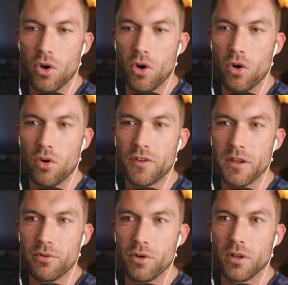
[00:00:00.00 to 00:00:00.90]
awfully
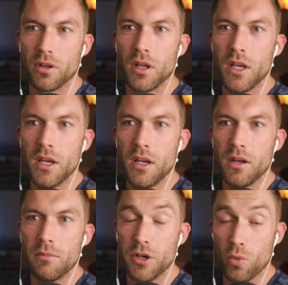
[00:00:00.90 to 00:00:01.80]
brutal,
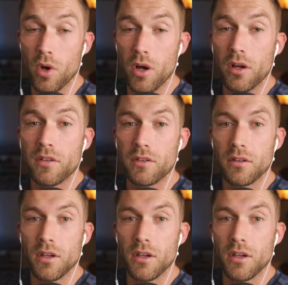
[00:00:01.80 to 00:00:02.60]
but it yeah. works.